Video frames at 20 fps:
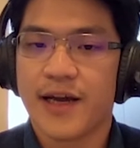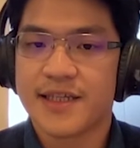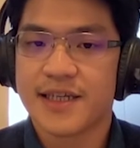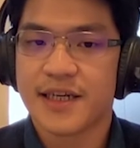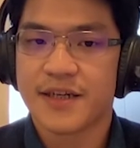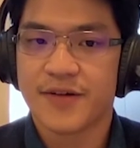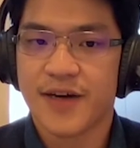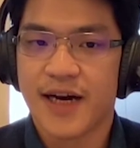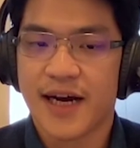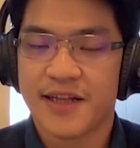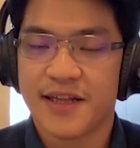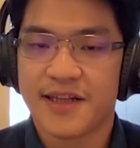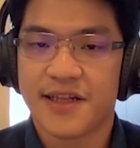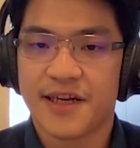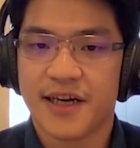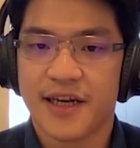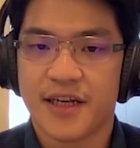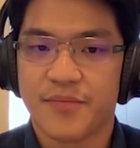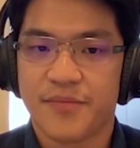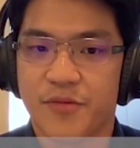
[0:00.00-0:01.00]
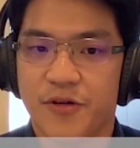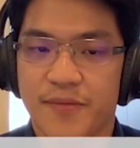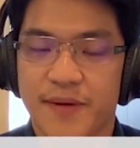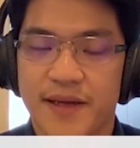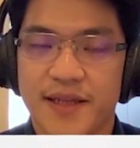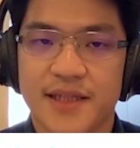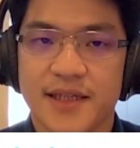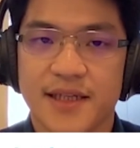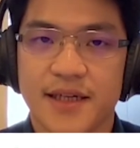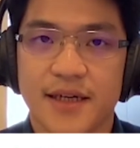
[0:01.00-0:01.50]
question to answer at the
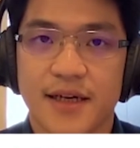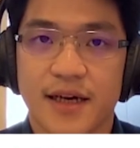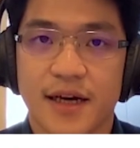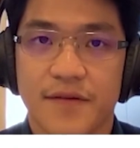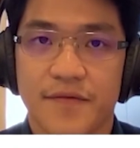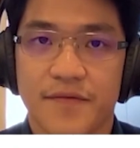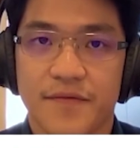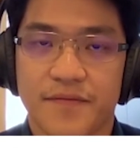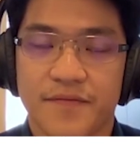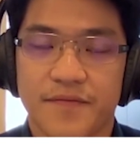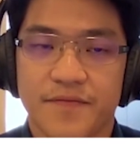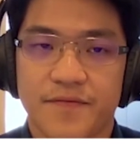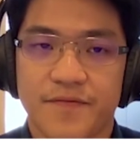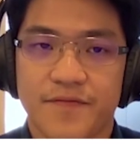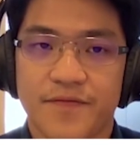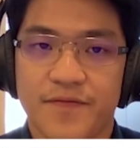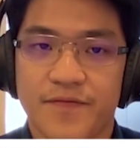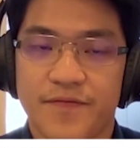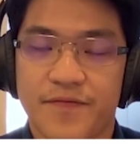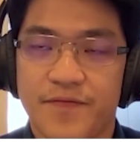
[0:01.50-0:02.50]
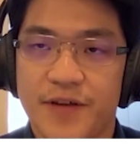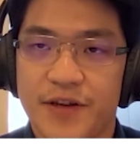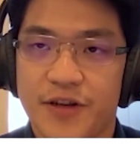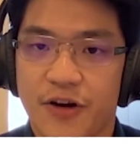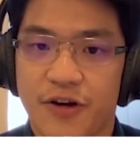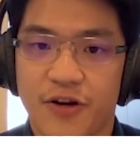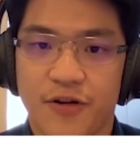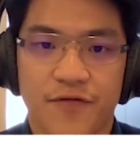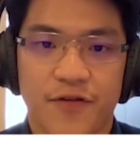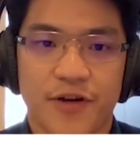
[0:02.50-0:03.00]
moment. We
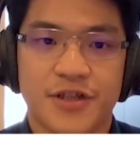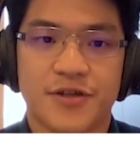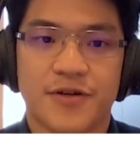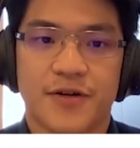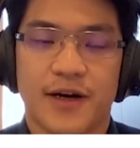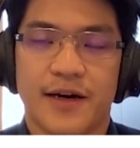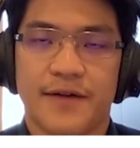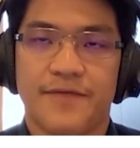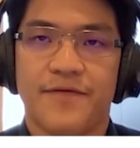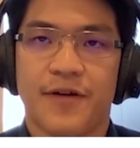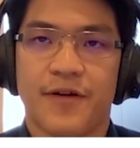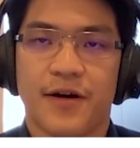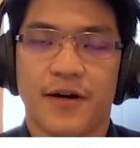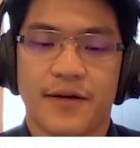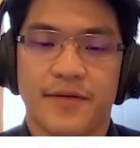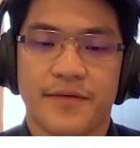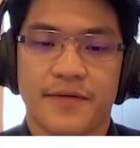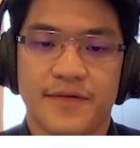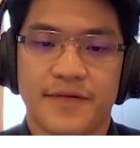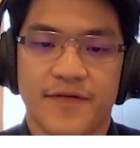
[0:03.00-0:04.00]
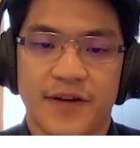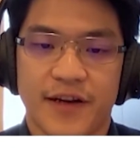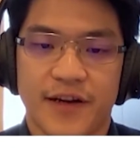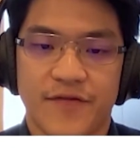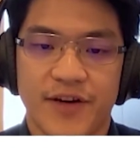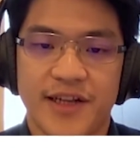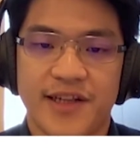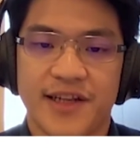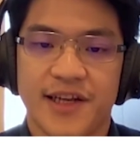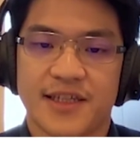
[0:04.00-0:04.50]
don't know for sure. For the
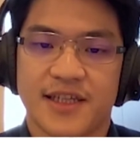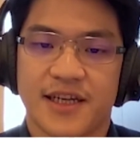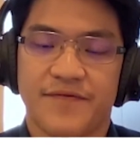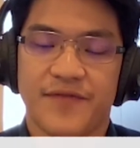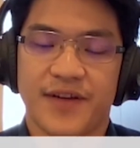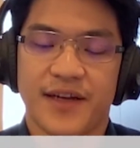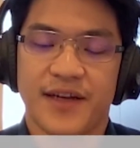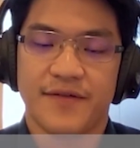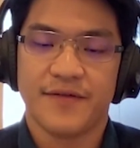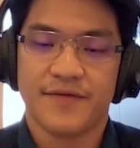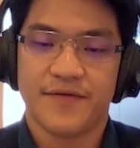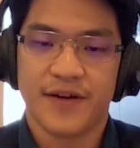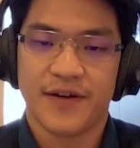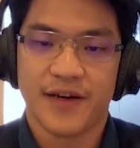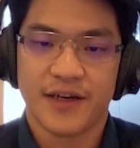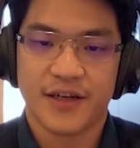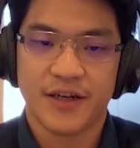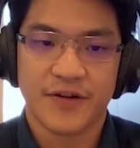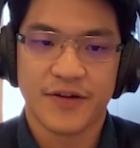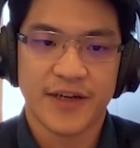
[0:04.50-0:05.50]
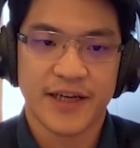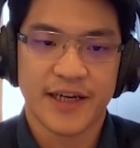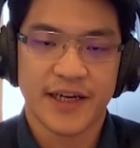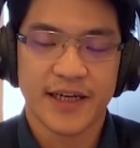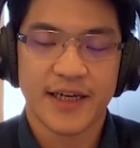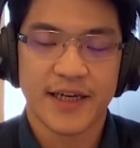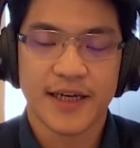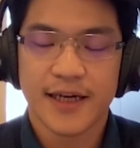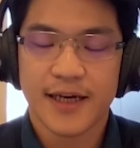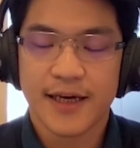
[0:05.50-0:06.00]
research that we are
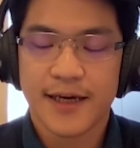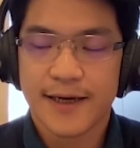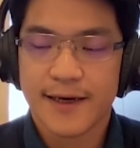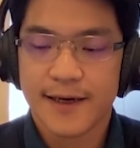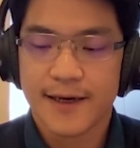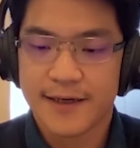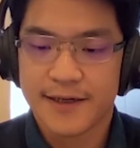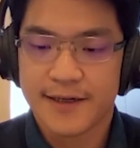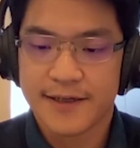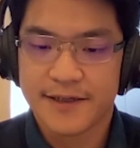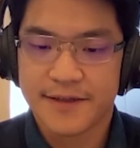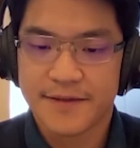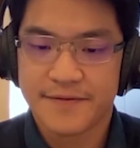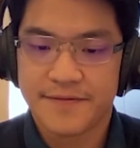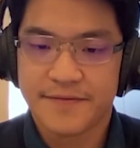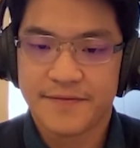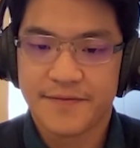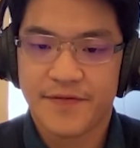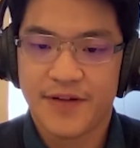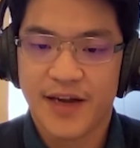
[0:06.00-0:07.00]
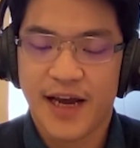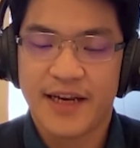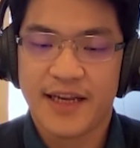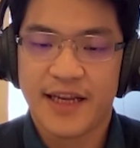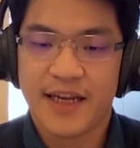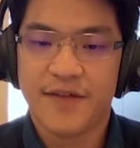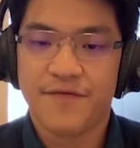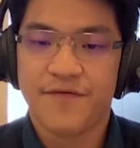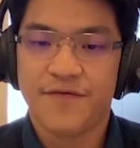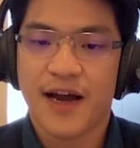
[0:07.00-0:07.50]
doing, we
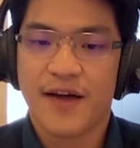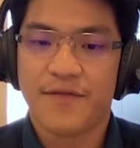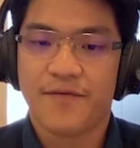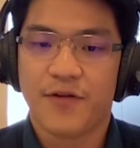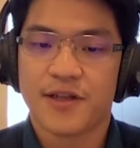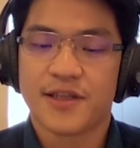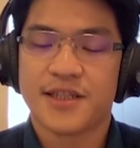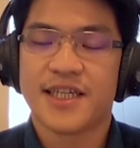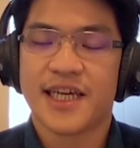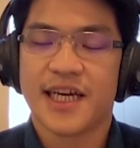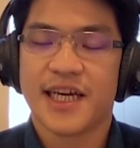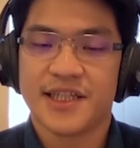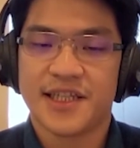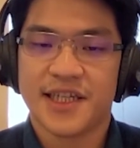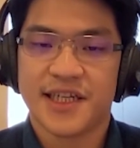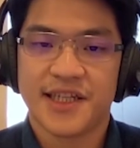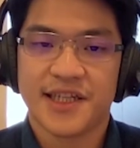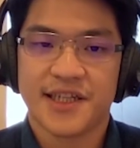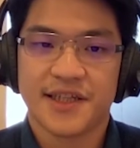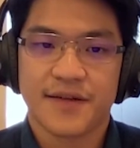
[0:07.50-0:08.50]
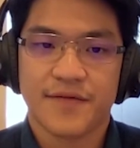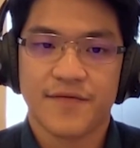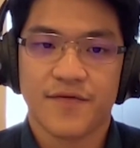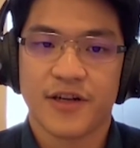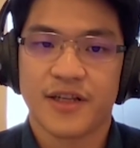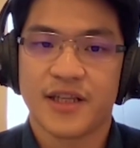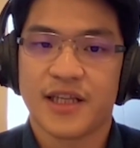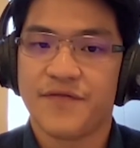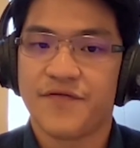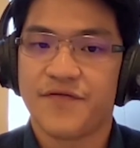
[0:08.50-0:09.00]
identify what changes,
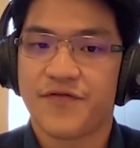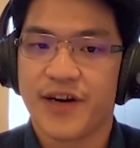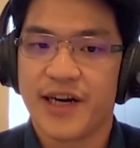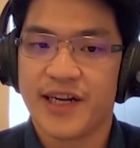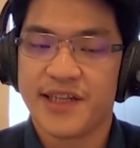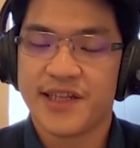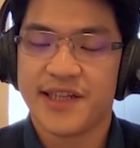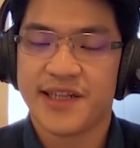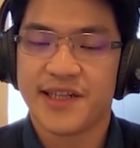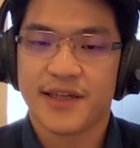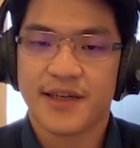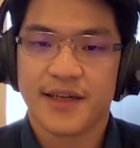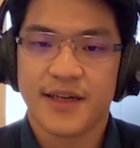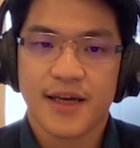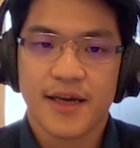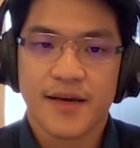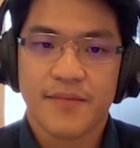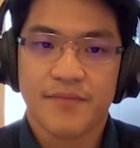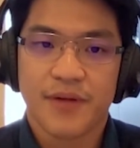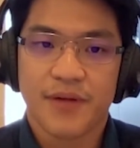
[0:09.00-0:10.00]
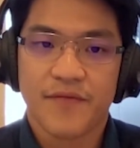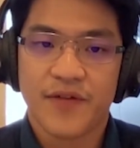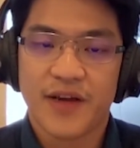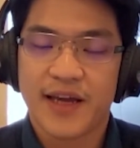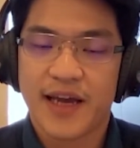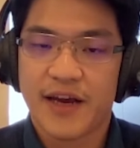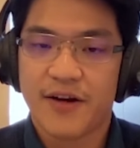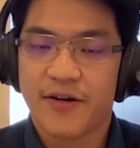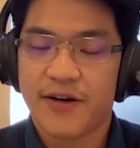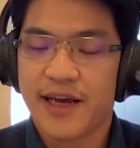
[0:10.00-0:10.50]
what difference, but we
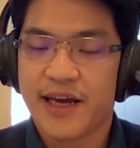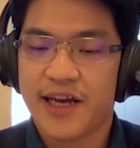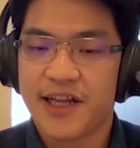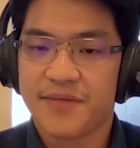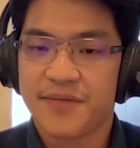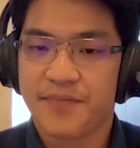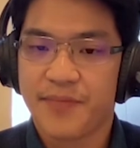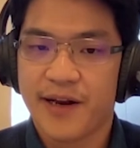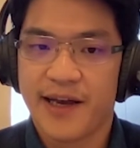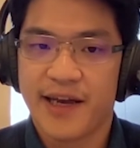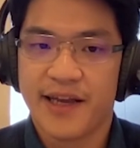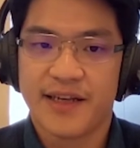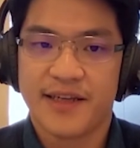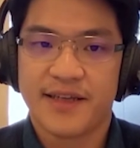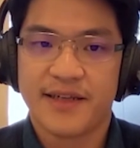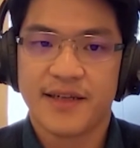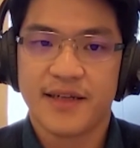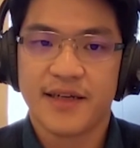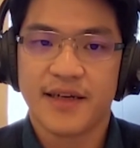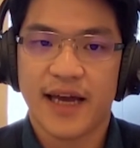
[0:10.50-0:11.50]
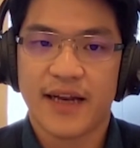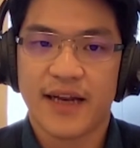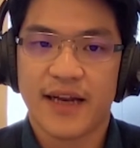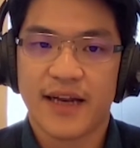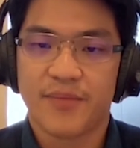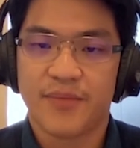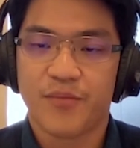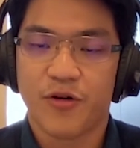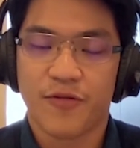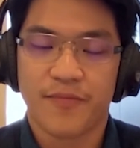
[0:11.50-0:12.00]
cannot explain at the
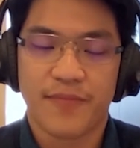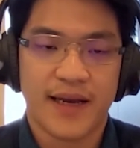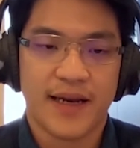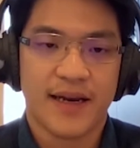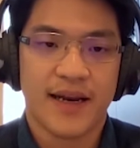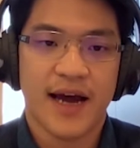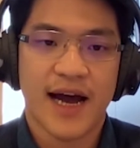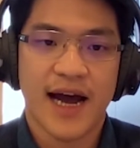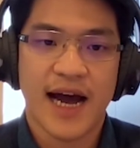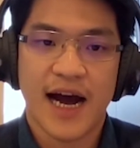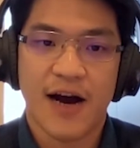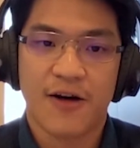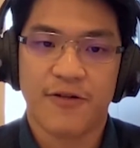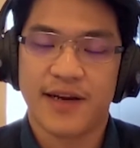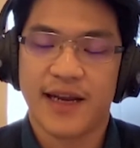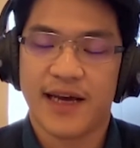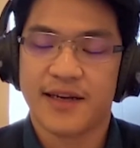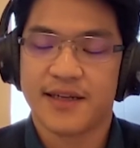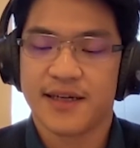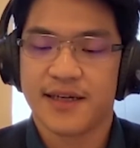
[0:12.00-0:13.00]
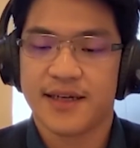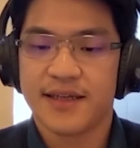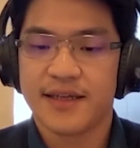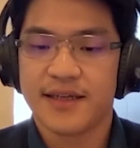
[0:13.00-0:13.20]
moment how that